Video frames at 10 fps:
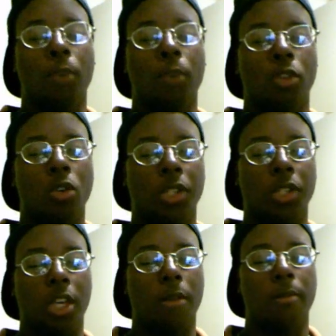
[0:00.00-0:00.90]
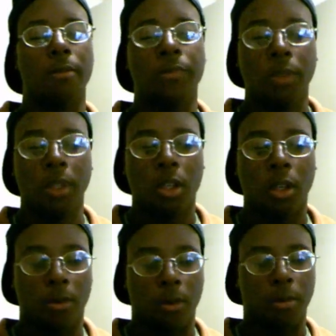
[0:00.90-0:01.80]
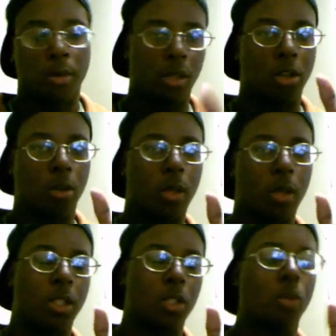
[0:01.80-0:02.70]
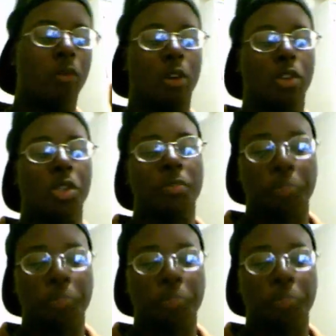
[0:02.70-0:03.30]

control scheme from the PlayStation 2 version,